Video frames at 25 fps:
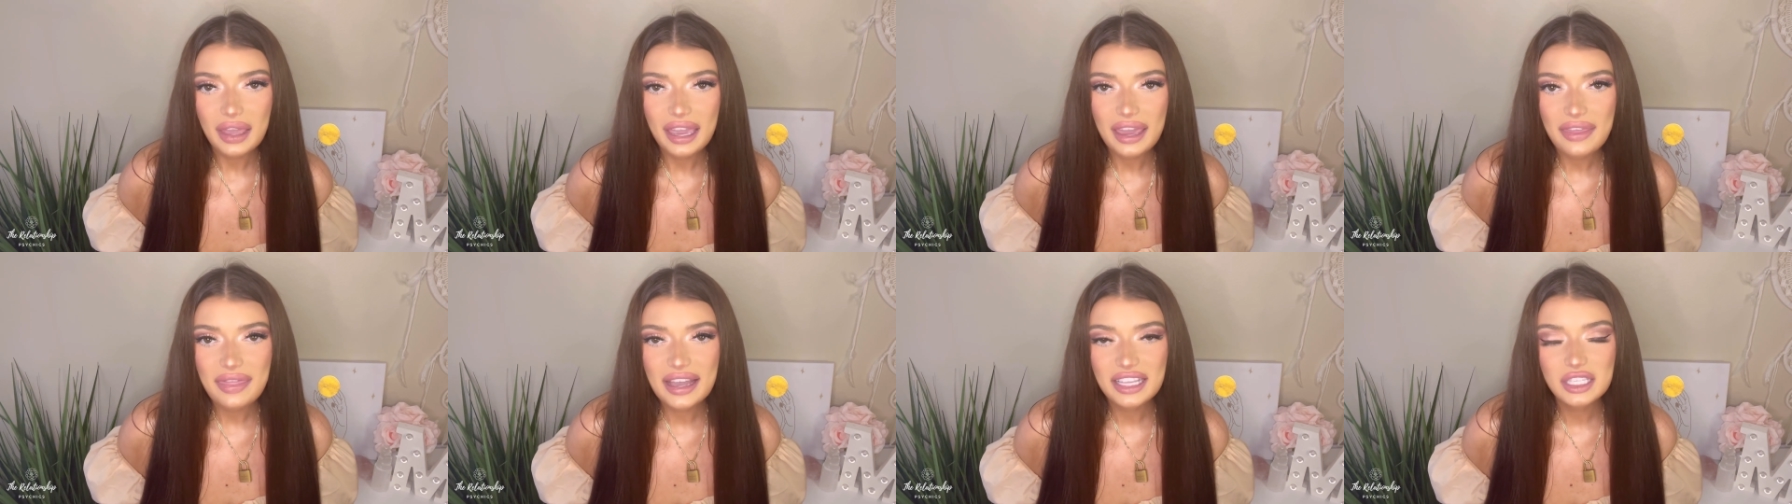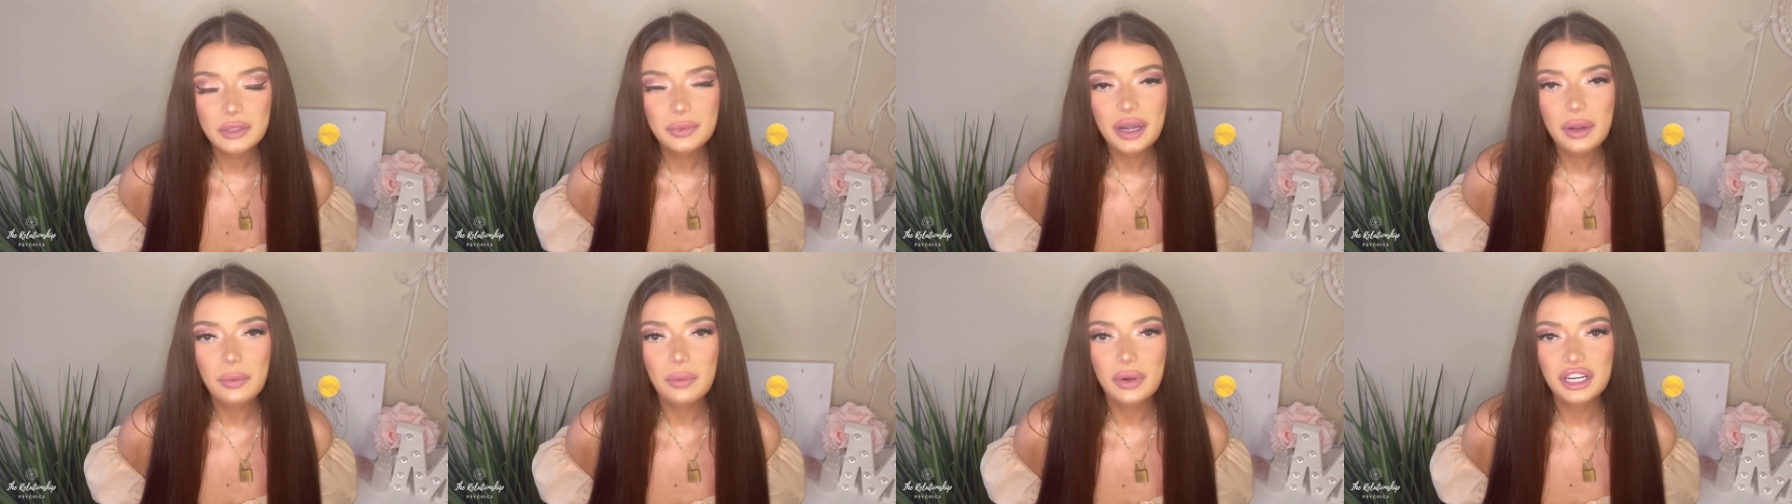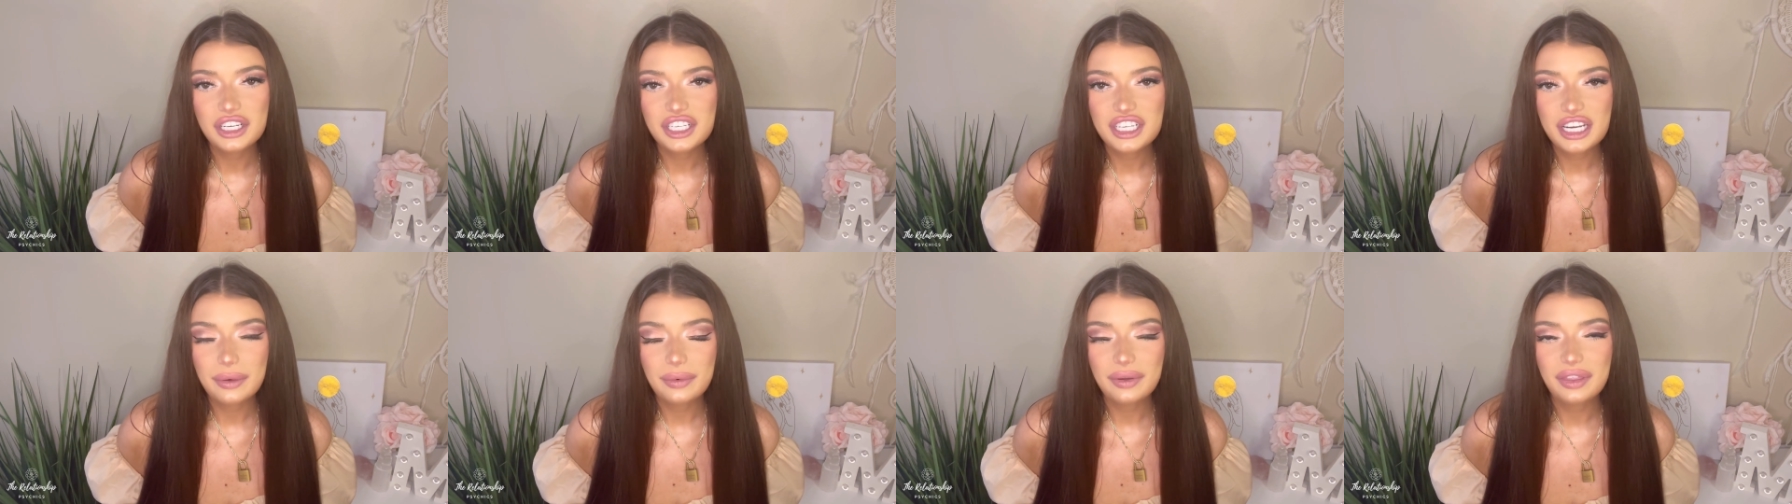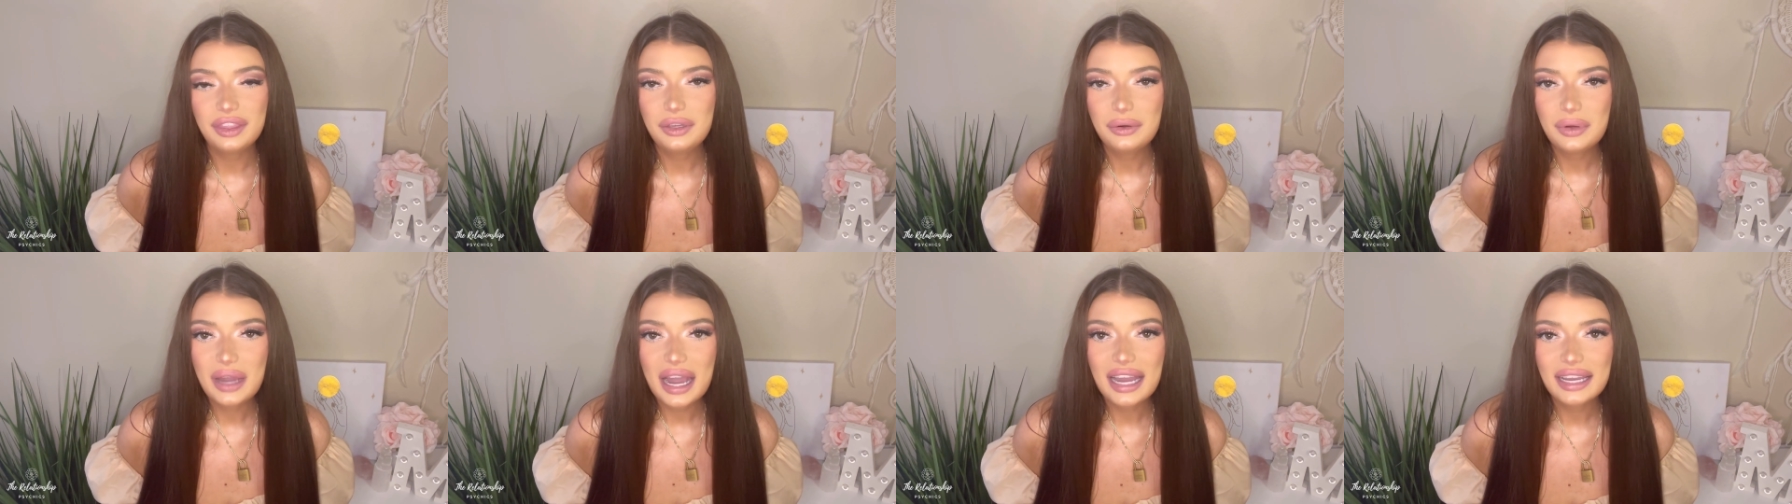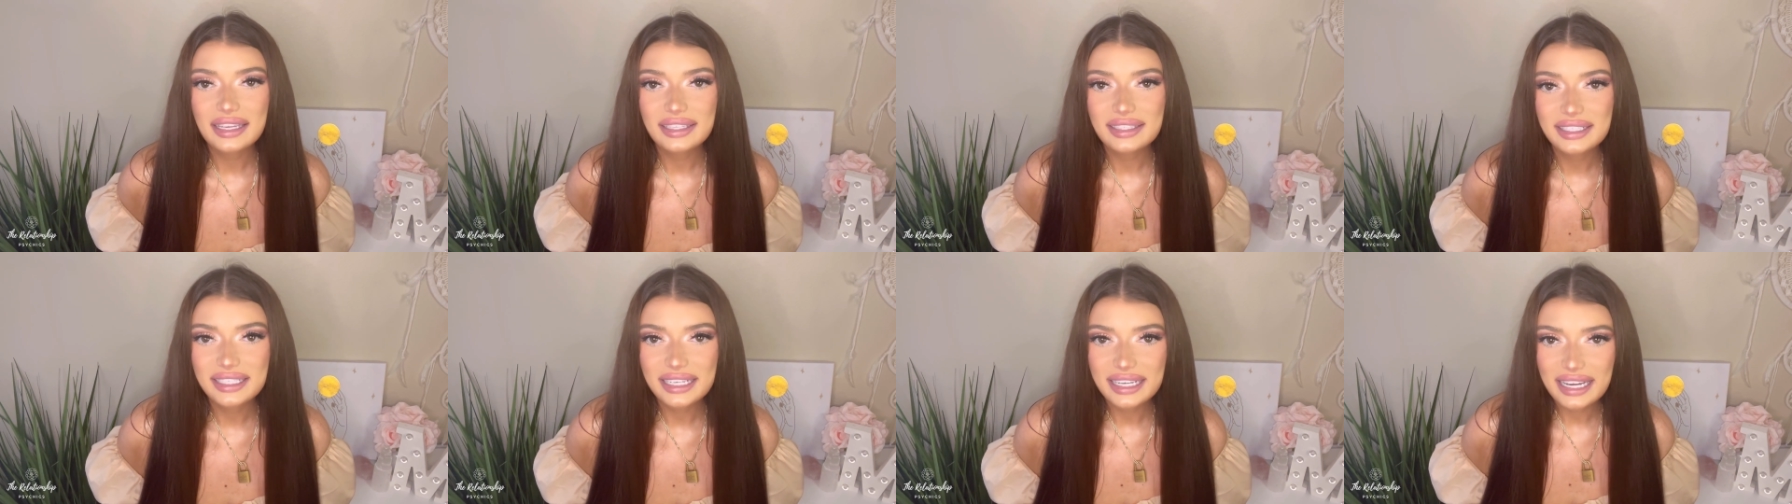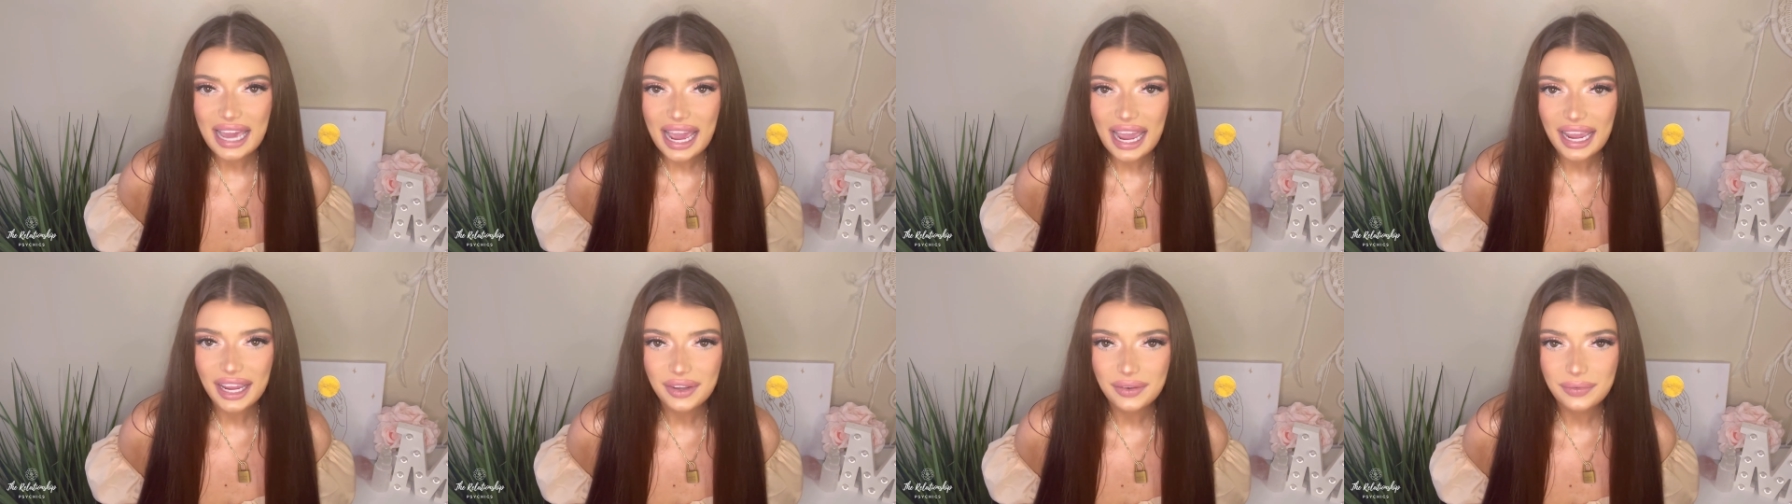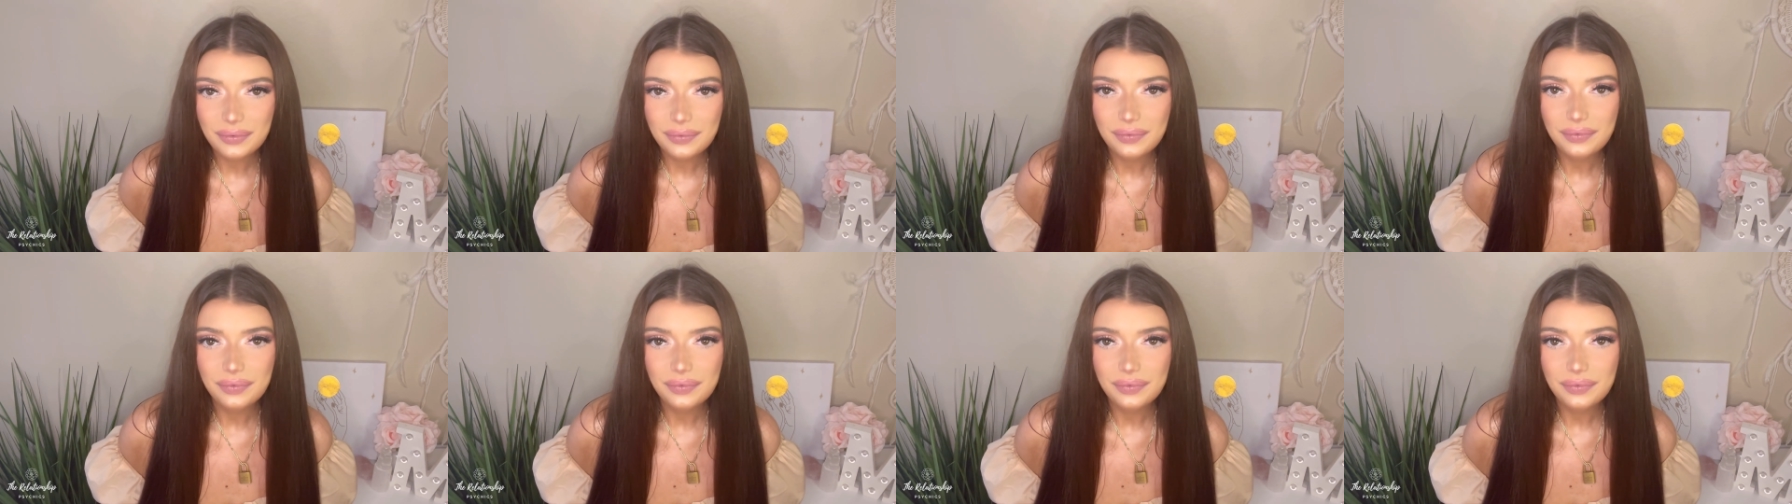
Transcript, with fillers: And that's what I want to share with you guys today.